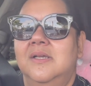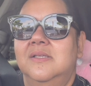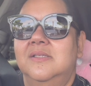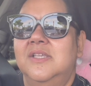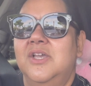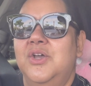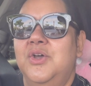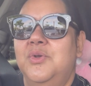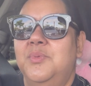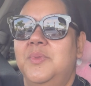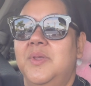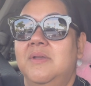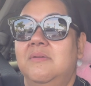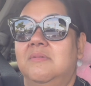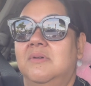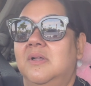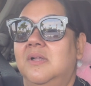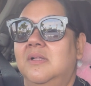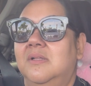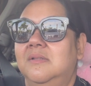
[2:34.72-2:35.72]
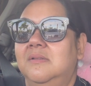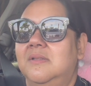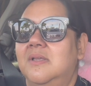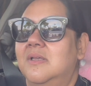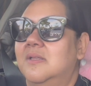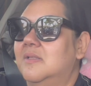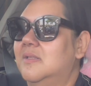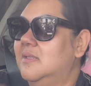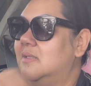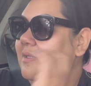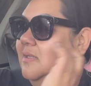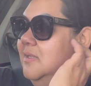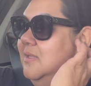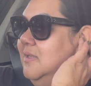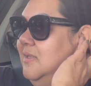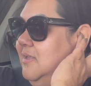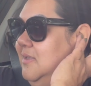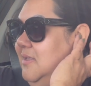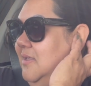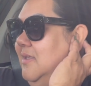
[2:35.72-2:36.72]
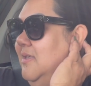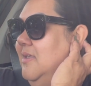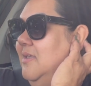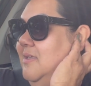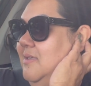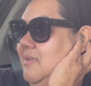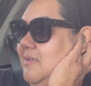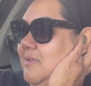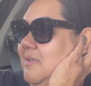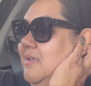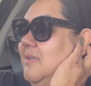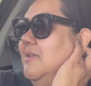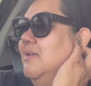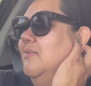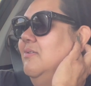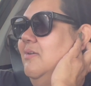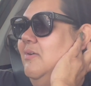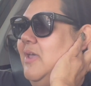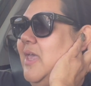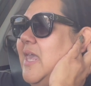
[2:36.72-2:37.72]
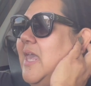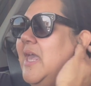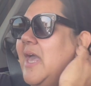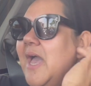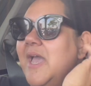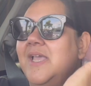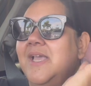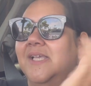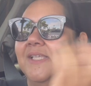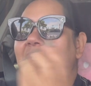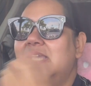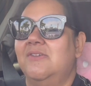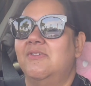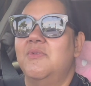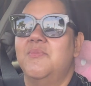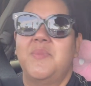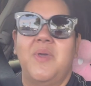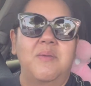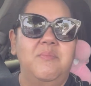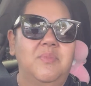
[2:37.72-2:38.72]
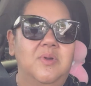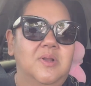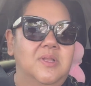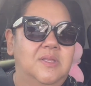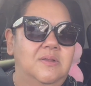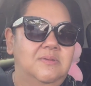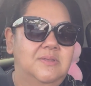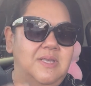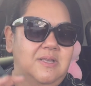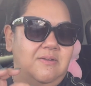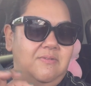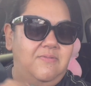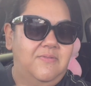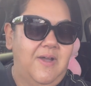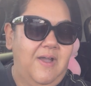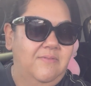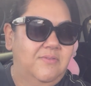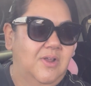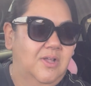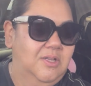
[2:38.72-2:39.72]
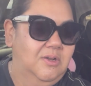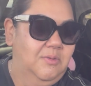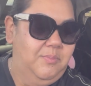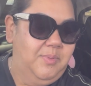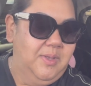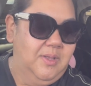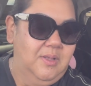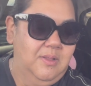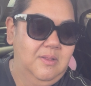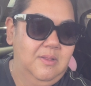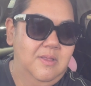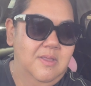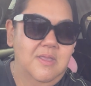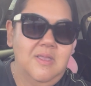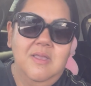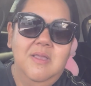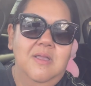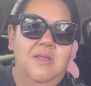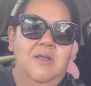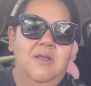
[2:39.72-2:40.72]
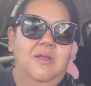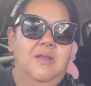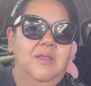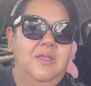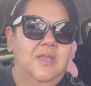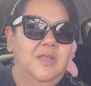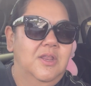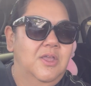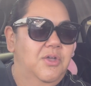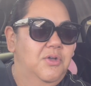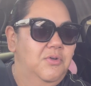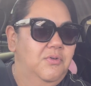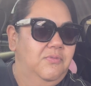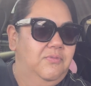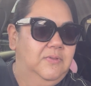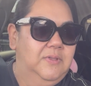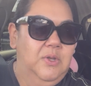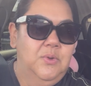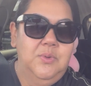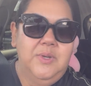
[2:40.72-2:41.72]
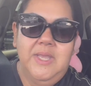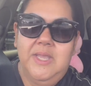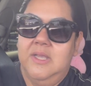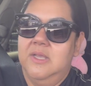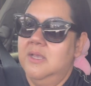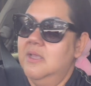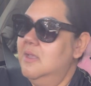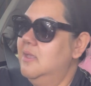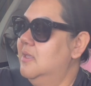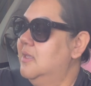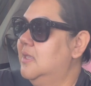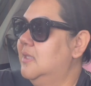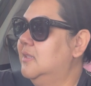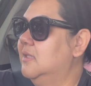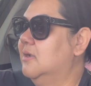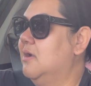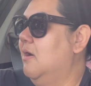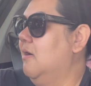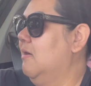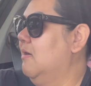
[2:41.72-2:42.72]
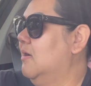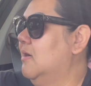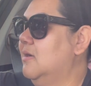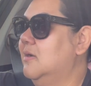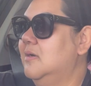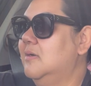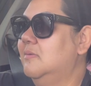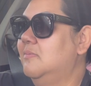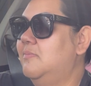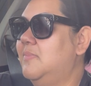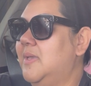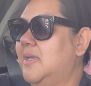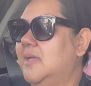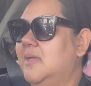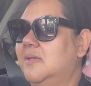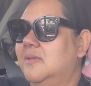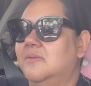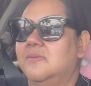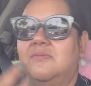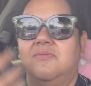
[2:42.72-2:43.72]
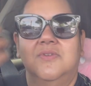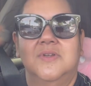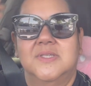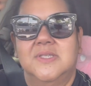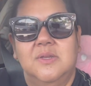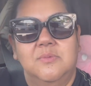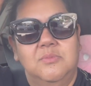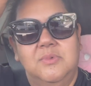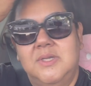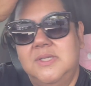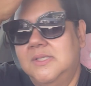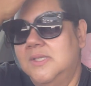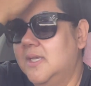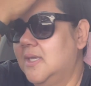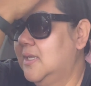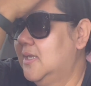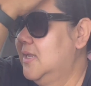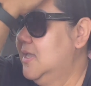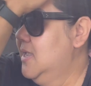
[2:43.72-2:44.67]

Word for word: so I'm like, well, then, well, he, I guess he remembered there was like a $5 bill, you know, floating in the car for some reason.